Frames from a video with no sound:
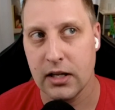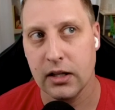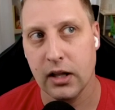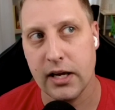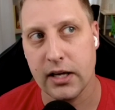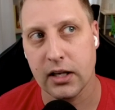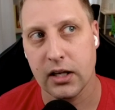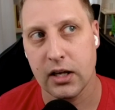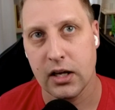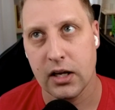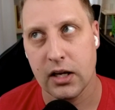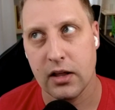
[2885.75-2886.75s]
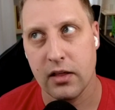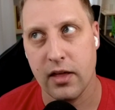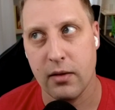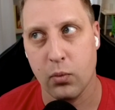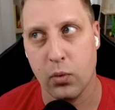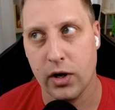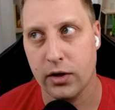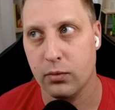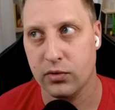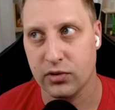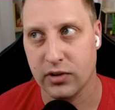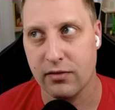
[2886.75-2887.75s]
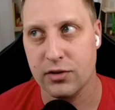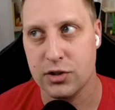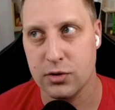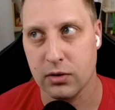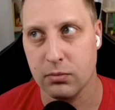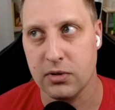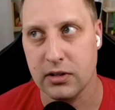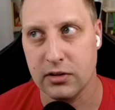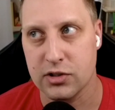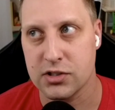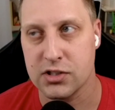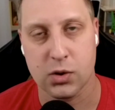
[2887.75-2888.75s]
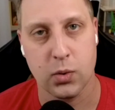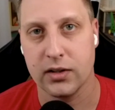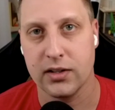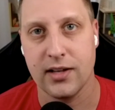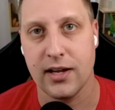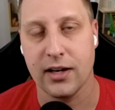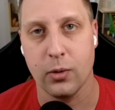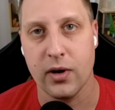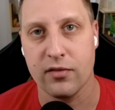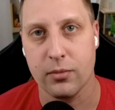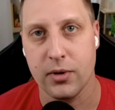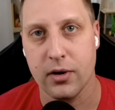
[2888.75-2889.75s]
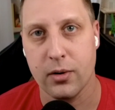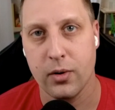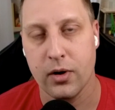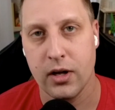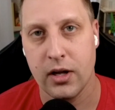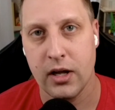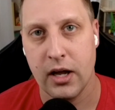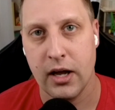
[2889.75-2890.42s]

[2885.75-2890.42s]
like then what was given to you can be just as quickly taken away from you. Great